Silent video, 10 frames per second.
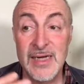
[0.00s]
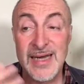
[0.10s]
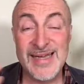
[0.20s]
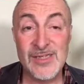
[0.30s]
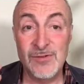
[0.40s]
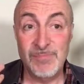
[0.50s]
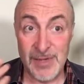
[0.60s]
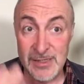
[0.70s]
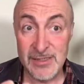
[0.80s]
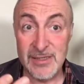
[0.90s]
as a
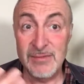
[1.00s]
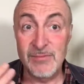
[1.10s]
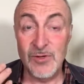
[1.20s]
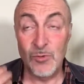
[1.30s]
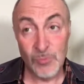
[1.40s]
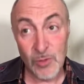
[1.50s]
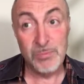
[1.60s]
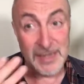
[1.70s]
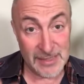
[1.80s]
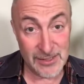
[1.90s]
blunt, or more
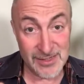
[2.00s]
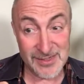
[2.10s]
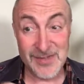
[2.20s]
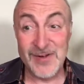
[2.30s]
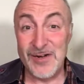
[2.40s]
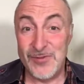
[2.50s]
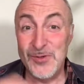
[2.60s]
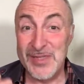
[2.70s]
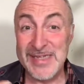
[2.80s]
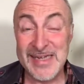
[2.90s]
blunt, because I've done a few
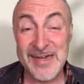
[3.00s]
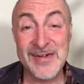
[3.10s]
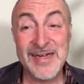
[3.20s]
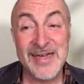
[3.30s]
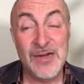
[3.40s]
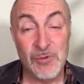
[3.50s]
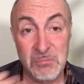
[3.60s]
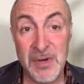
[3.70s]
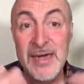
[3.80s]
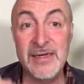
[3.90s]
of these now,
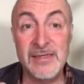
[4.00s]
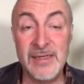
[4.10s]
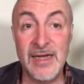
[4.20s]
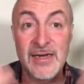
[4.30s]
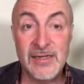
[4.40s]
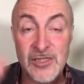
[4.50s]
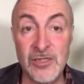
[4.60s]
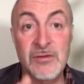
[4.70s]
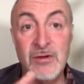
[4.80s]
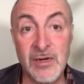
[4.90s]
reminder that until
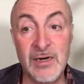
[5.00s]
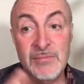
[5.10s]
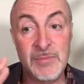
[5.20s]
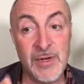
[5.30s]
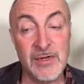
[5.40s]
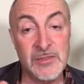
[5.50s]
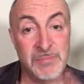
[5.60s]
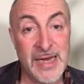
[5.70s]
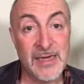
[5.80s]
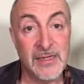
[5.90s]
you clear up the past
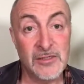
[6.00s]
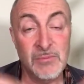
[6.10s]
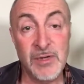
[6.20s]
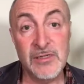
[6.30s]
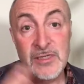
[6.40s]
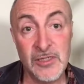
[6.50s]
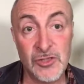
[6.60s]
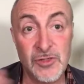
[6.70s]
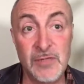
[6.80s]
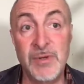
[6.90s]
baggage, the past
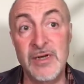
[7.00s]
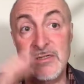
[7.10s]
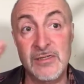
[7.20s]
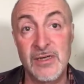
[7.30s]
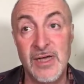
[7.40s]
history, the past